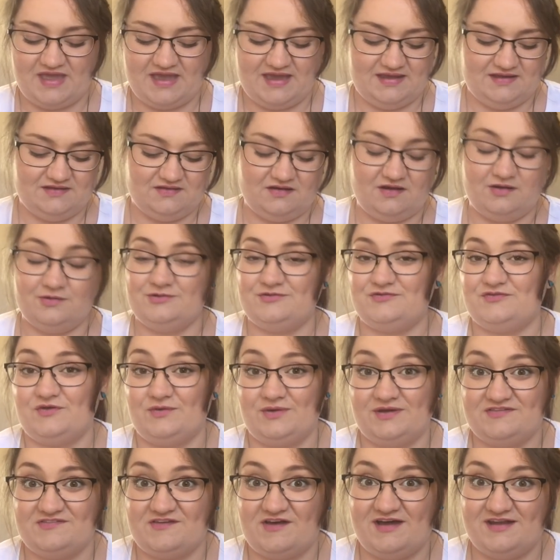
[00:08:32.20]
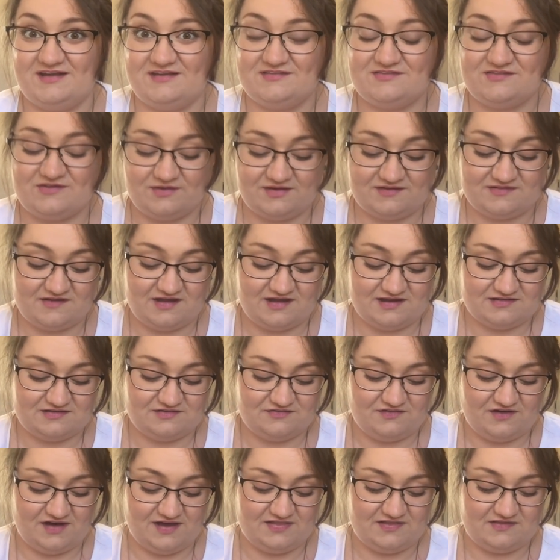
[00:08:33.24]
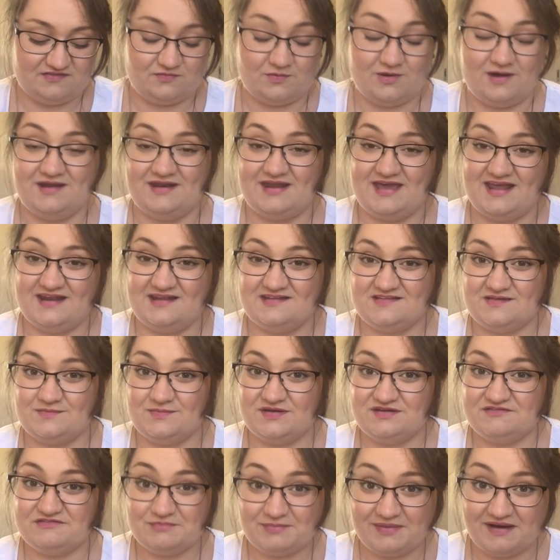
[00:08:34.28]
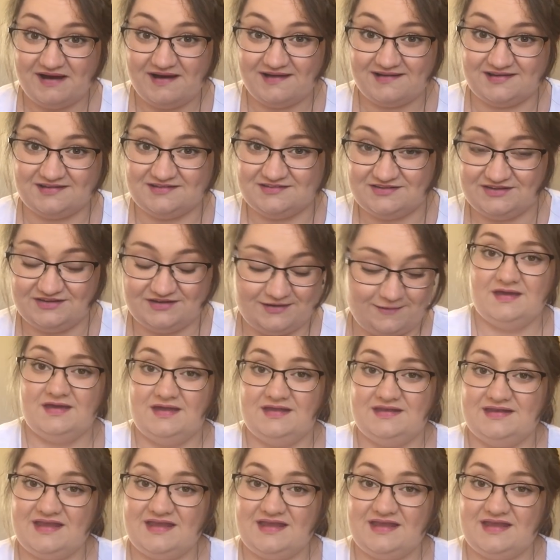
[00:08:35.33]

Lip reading: I was so excited to find this one, and it's a bit of a bargain too.